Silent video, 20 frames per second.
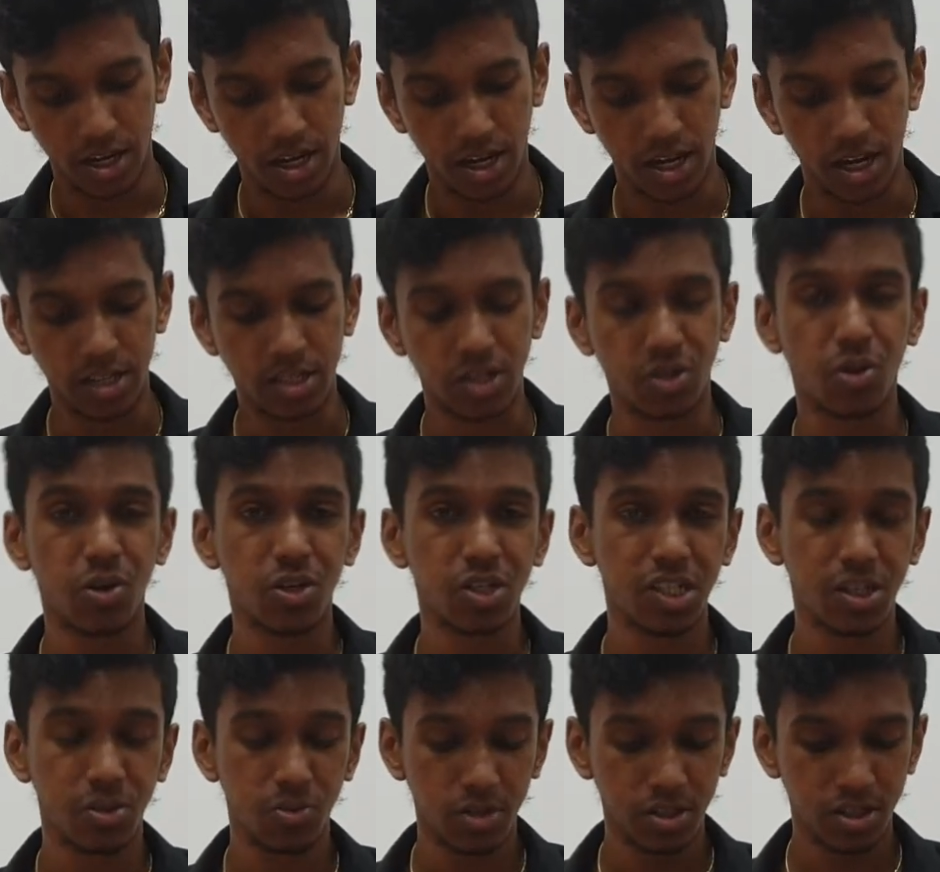As a
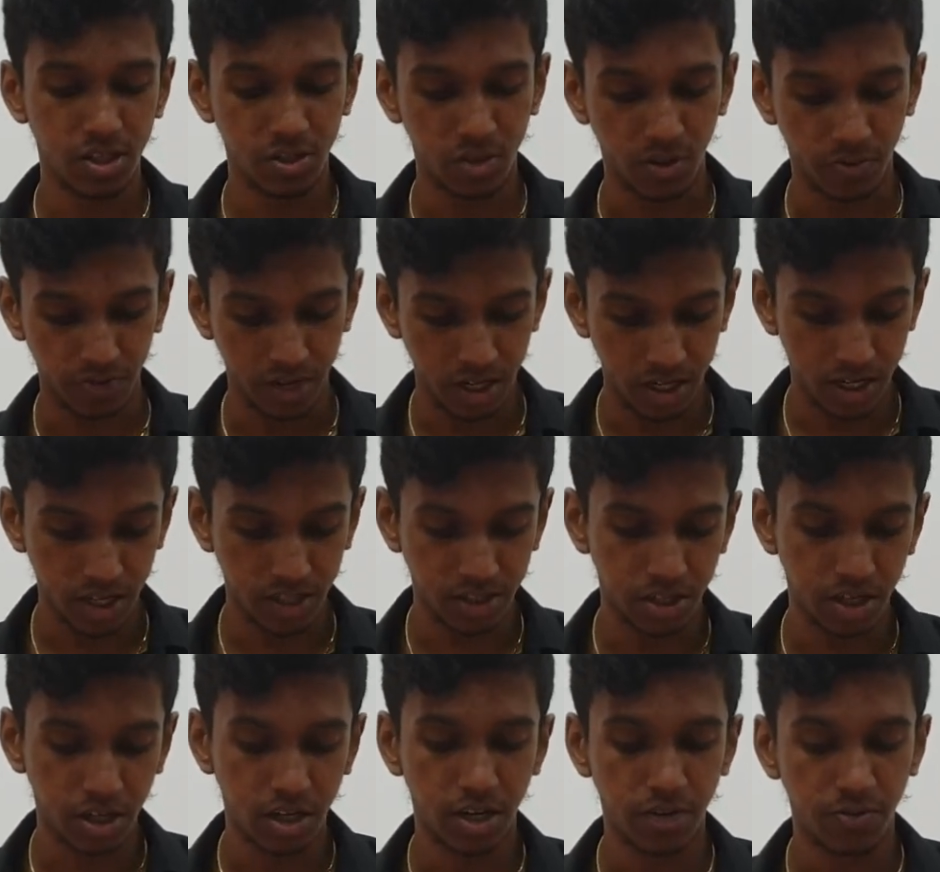consequences of
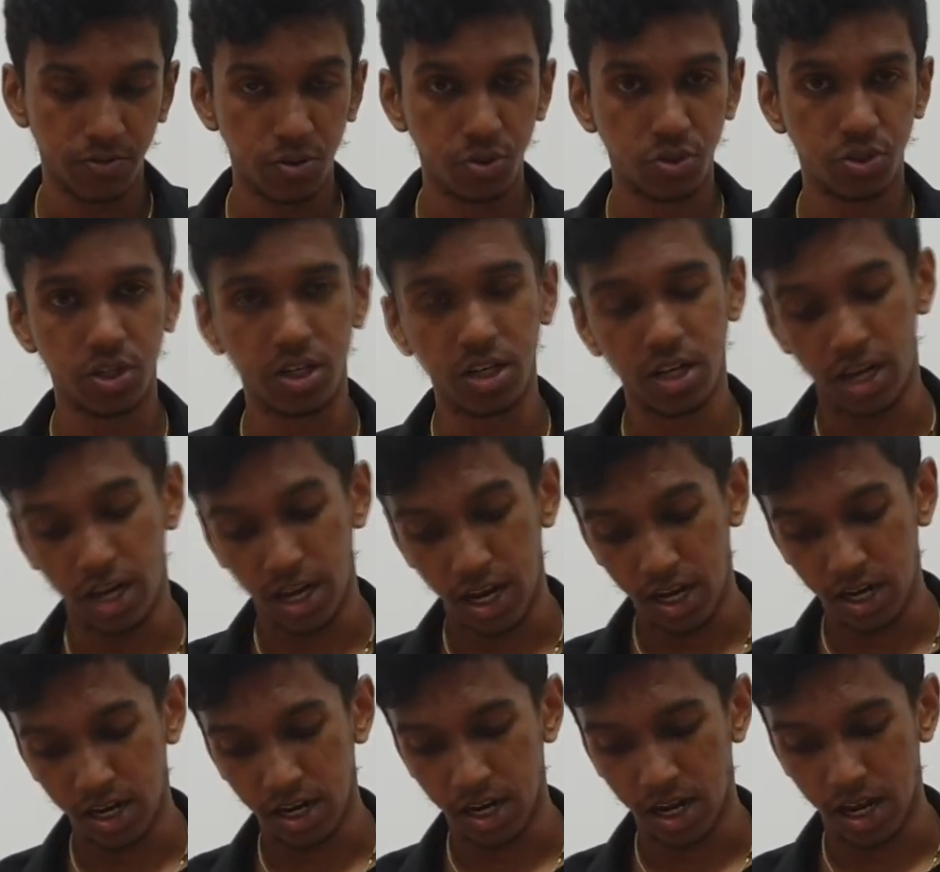industrial revolution
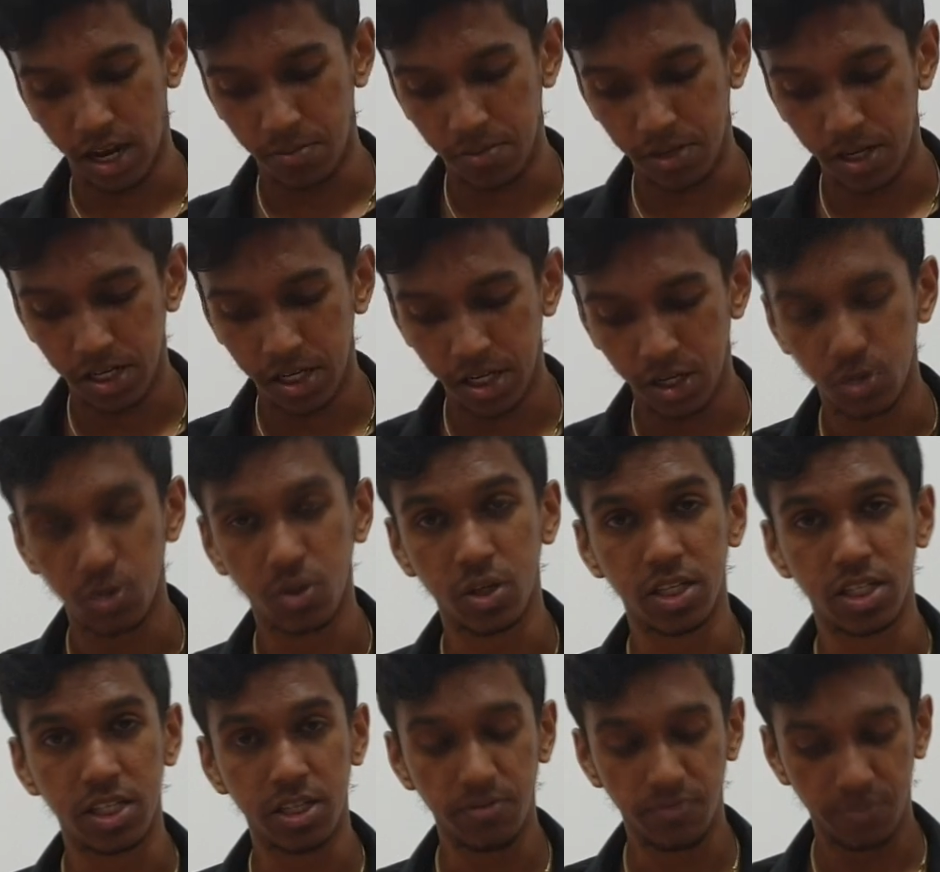and ability to
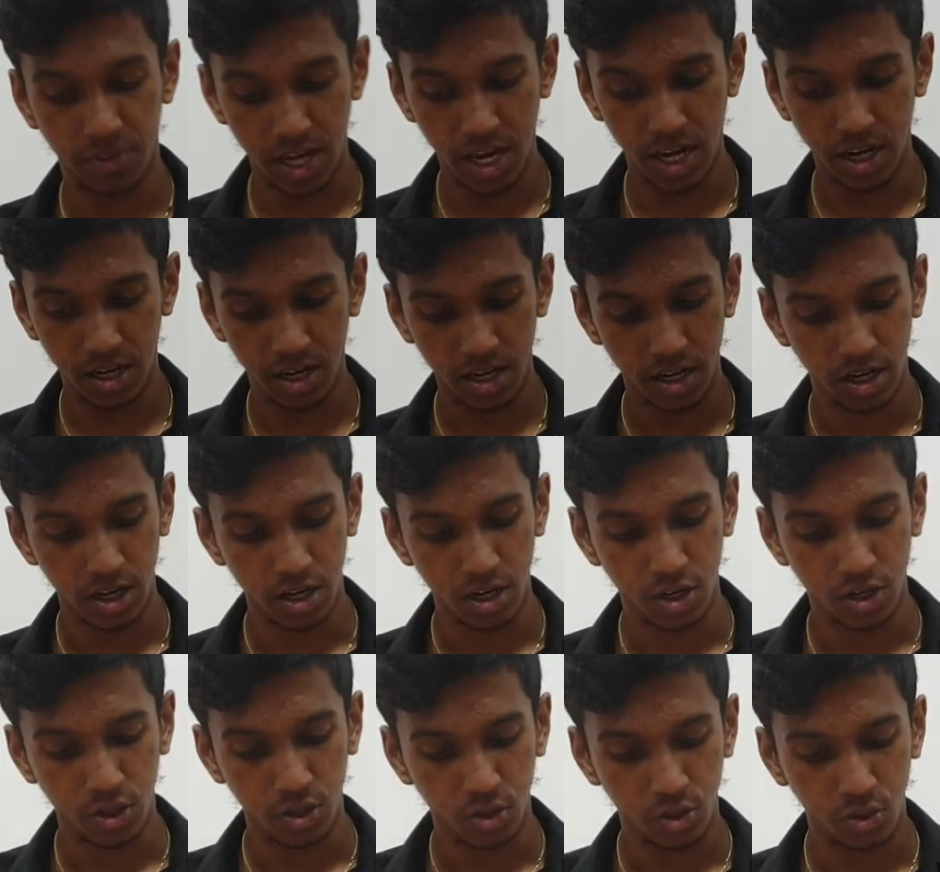achieve gain
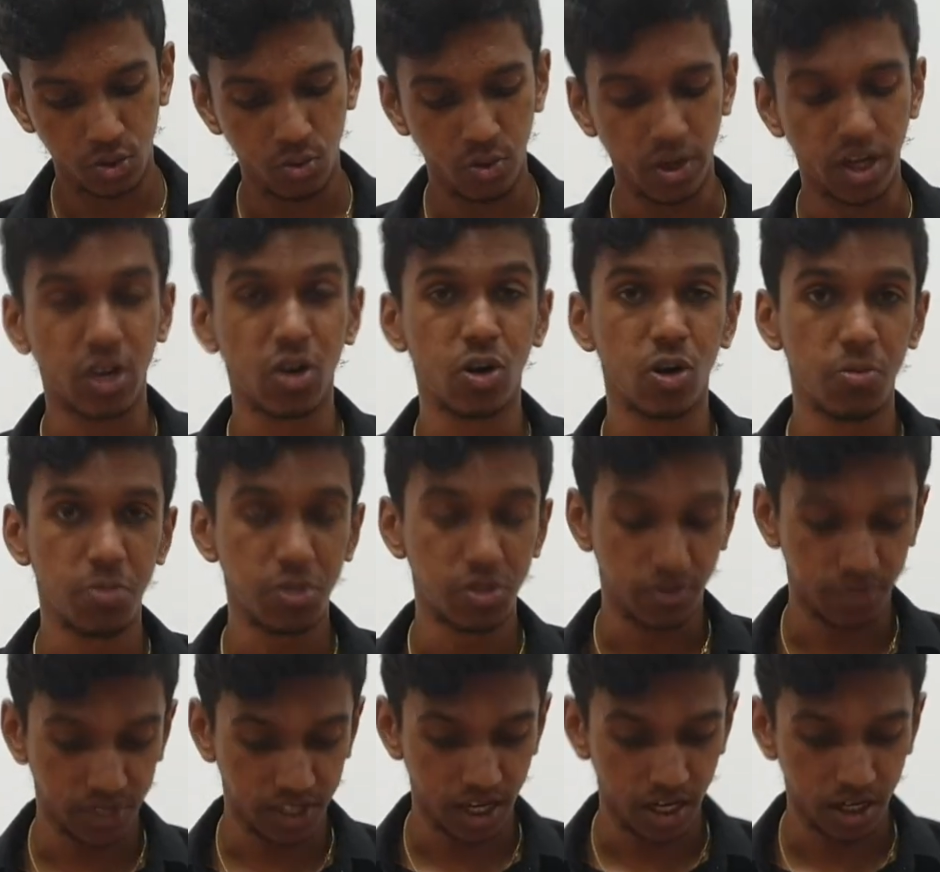through economies
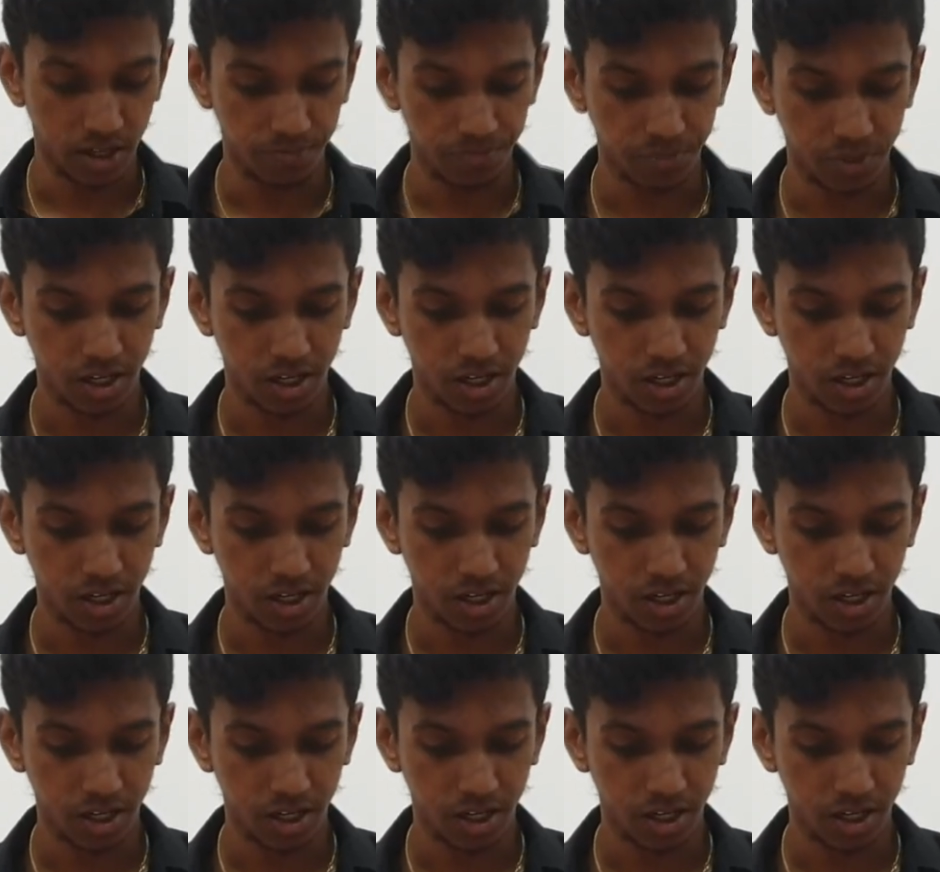of scale,